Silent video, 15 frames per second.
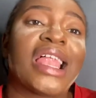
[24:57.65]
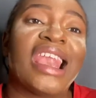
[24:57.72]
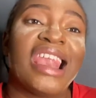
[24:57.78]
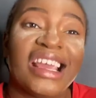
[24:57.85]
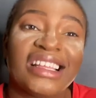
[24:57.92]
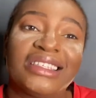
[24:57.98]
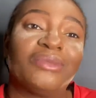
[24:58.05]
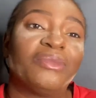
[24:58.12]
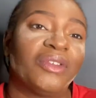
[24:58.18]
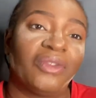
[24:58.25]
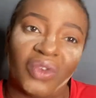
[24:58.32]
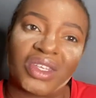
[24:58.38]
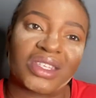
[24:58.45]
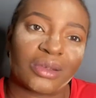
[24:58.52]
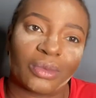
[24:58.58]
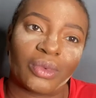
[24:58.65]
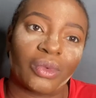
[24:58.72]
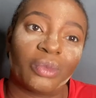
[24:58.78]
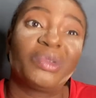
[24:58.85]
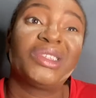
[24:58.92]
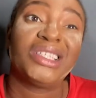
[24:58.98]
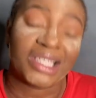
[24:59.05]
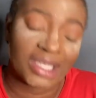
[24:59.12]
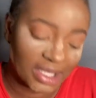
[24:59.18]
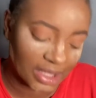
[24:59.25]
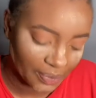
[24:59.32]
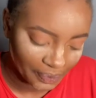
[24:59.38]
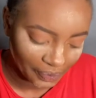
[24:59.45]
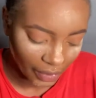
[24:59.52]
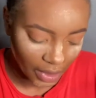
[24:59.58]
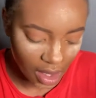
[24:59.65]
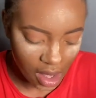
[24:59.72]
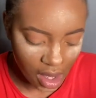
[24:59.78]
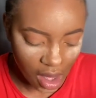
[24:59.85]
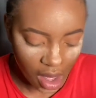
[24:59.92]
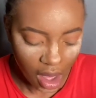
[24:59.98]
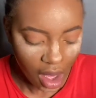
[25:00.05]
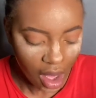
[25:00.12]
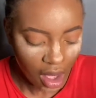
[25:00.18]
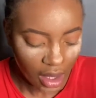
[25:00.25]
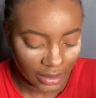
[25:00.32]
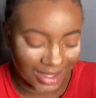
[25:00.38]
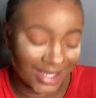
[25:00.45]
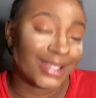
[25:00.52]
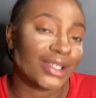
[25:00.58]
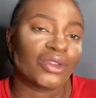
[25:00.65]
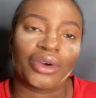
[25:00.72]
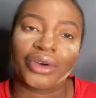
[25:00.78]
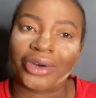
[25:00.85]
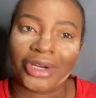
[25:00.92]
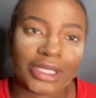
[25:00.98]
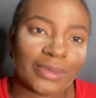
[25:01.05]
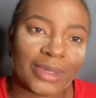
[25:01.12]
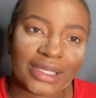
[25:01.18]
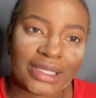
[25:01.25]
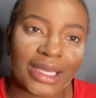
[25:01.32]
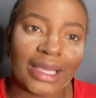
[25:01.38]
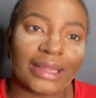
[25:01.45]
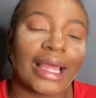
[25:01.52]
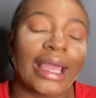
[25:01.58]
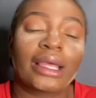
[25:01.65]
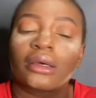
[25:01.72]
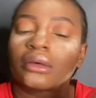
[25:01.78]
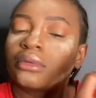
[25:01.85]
let it be fixable, please. This is on Christmas Day. Like,